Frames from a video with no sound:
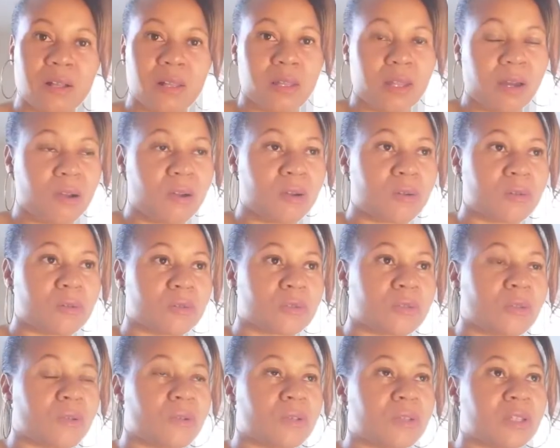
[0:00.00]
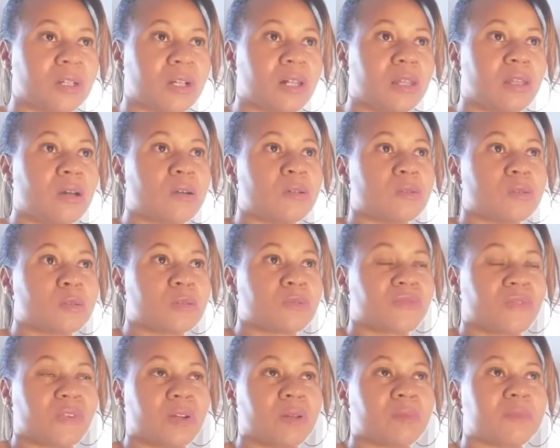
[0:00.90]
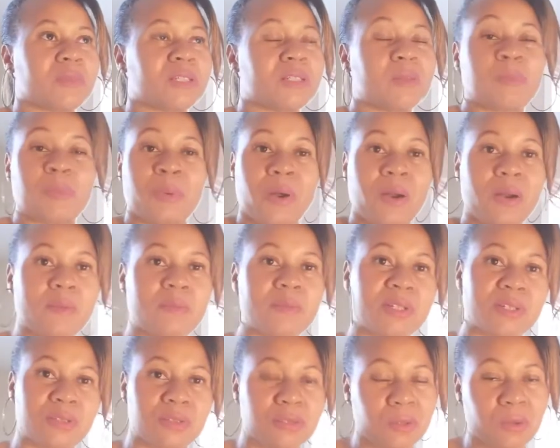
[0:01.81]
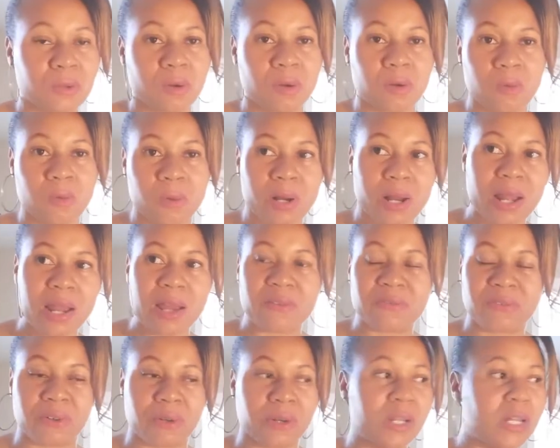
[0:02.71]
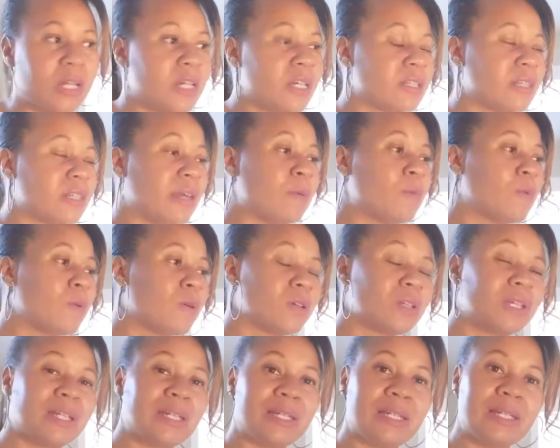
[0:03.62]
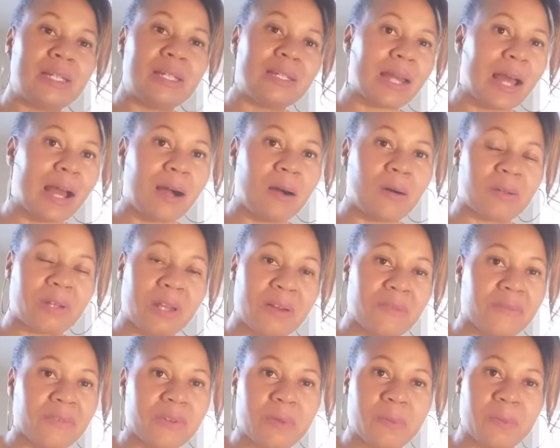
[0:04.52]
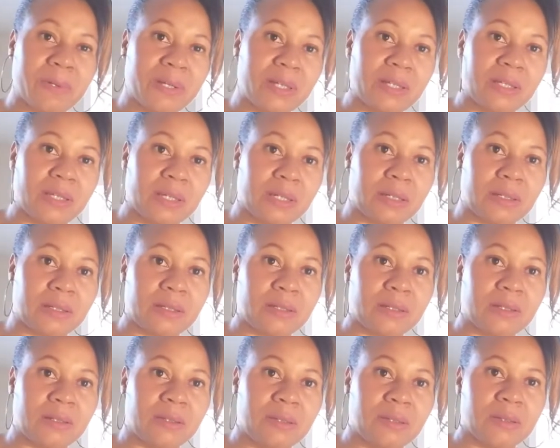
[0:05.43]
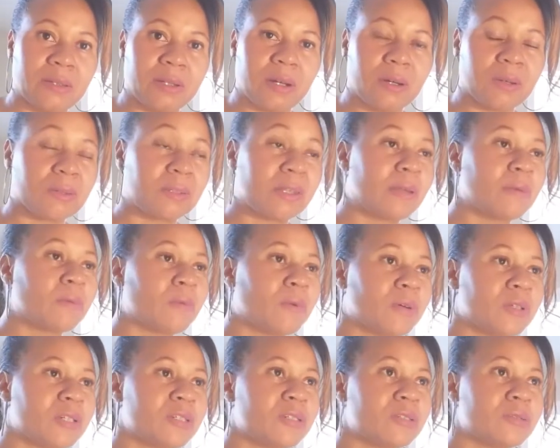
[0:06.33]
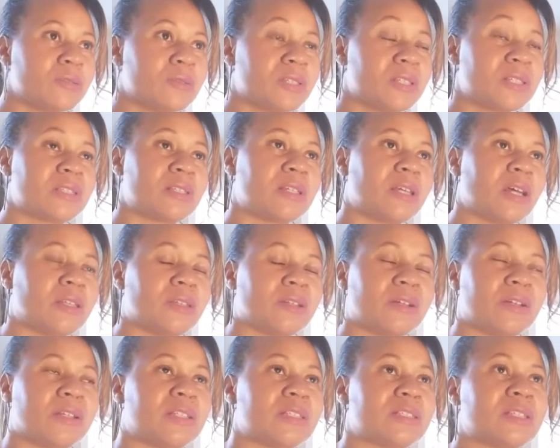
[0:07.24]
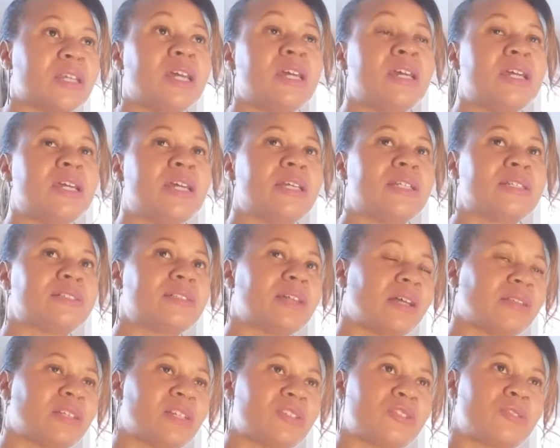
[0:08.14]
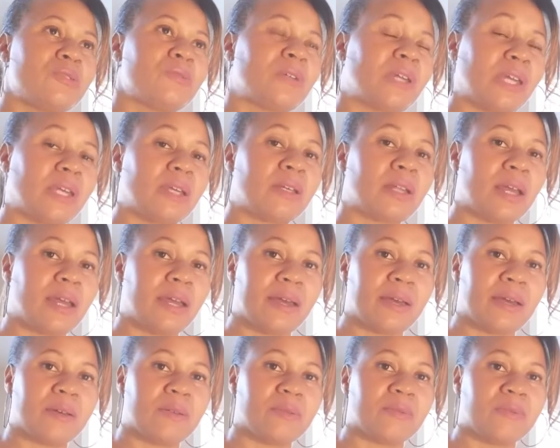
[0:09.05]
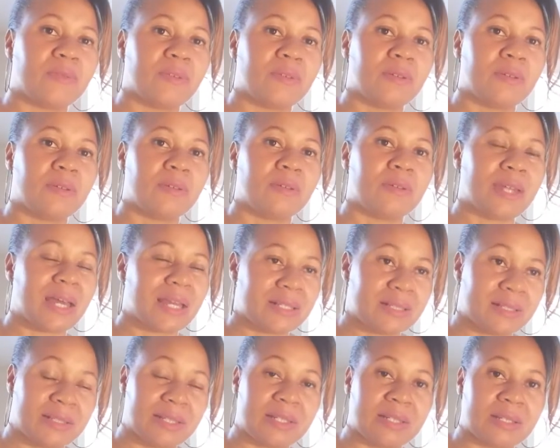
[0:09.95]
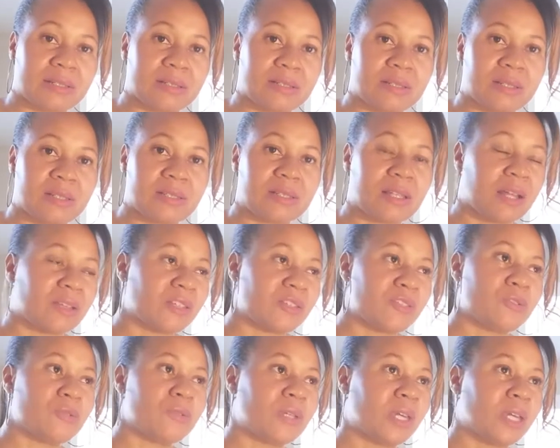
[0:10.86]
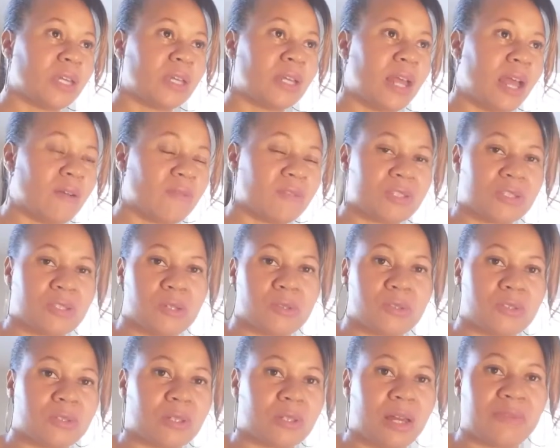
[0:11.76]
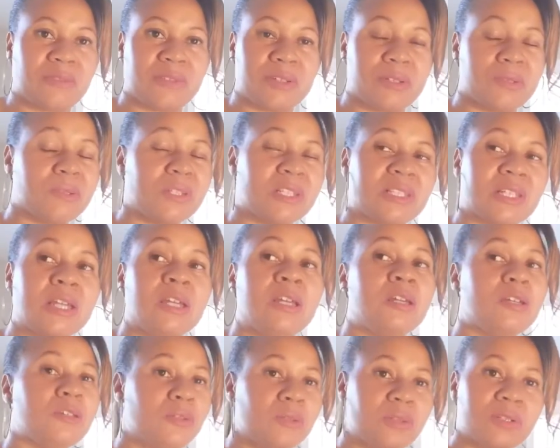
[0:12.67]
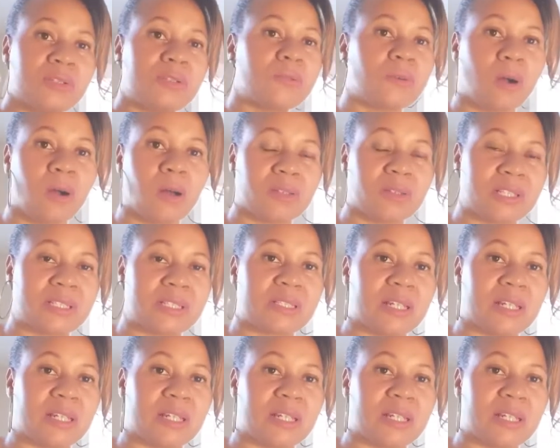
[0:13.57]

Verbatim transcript: clothes or the clothes from the department store or wherever. They want to eat out every weekend. You know, they want to do this and other. And it's it is not that you can't have nice things. It's not that you can't have a social life and do these things. You can do all these